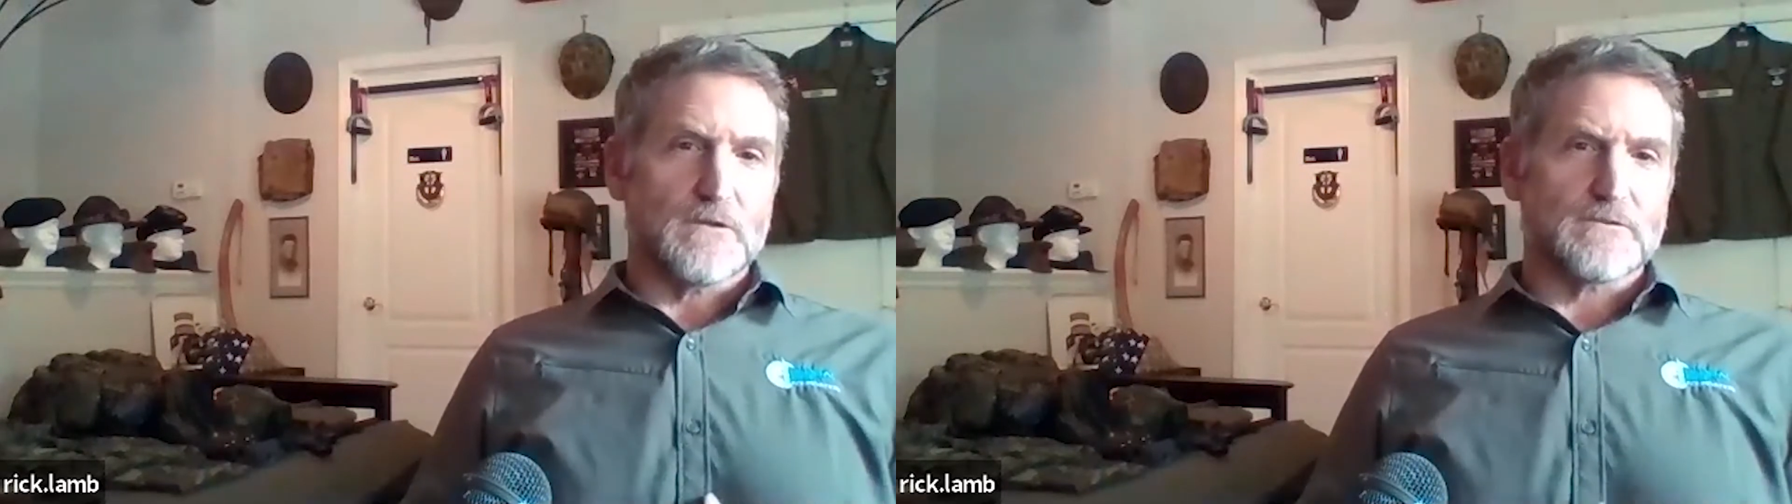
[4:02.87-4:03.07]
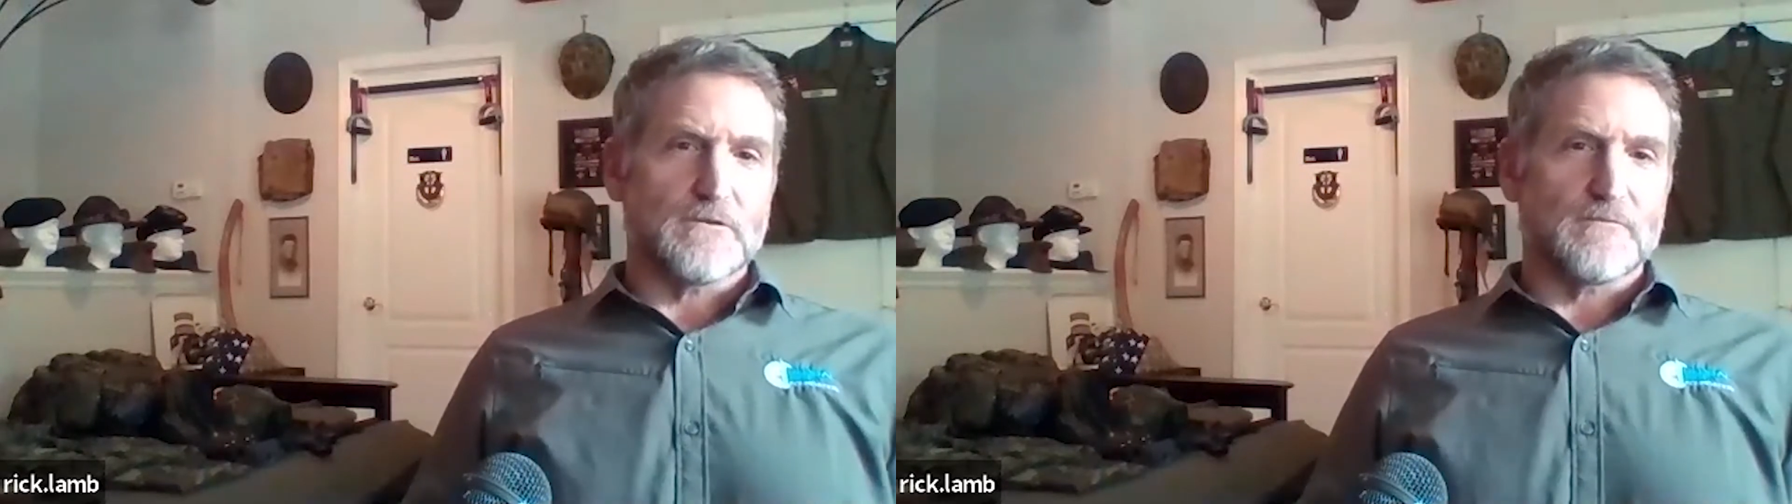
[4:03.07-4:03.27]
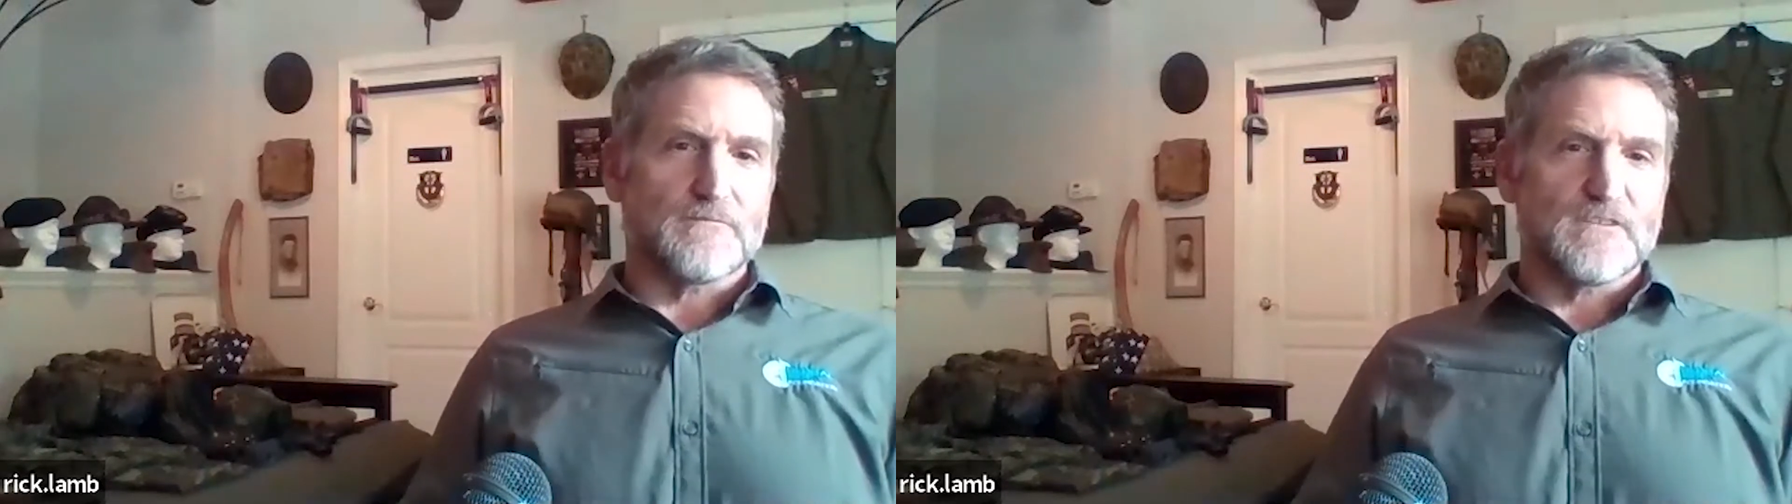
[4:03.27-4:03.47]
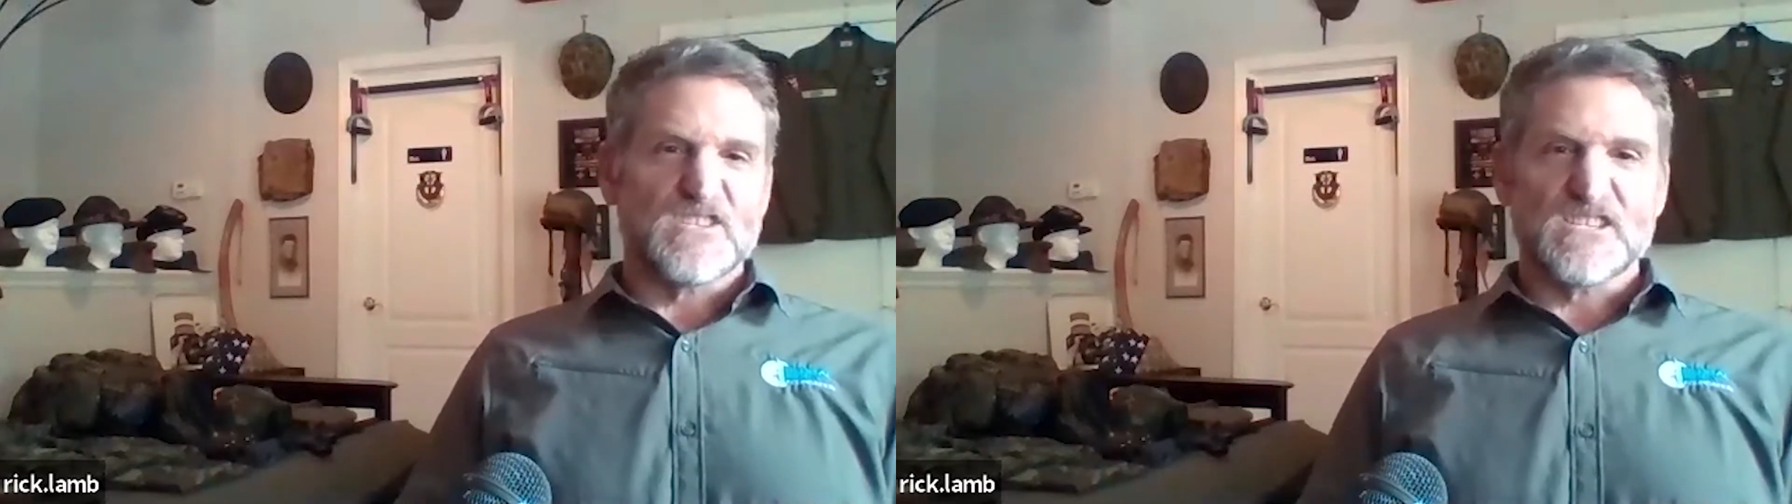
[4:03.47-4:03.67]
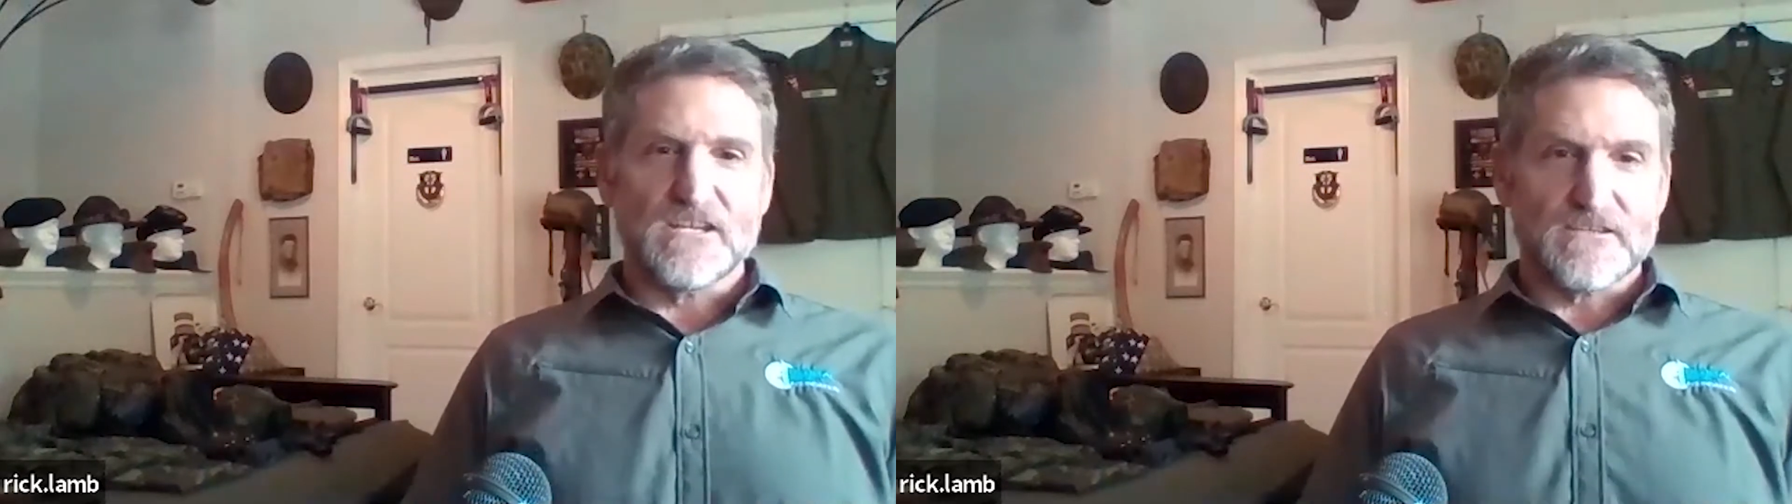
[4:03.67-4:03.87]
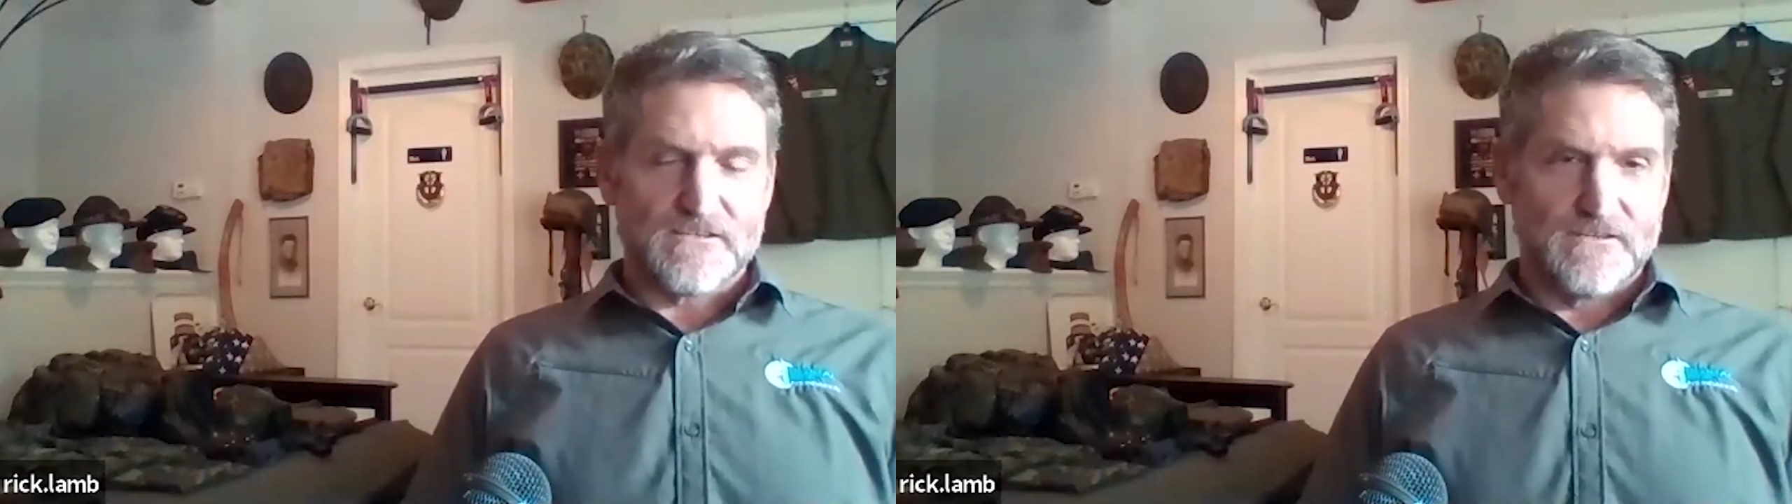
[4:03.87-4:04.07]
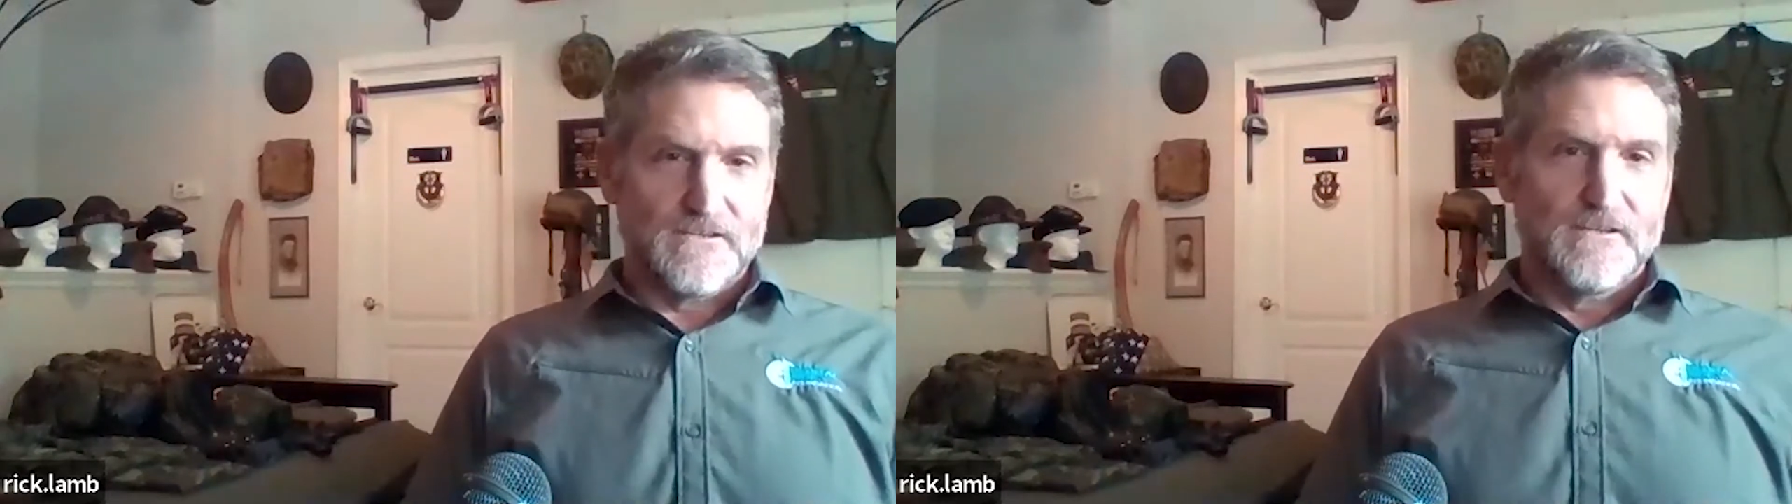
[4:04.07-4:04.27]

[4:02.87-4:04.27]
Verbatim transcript: myself since,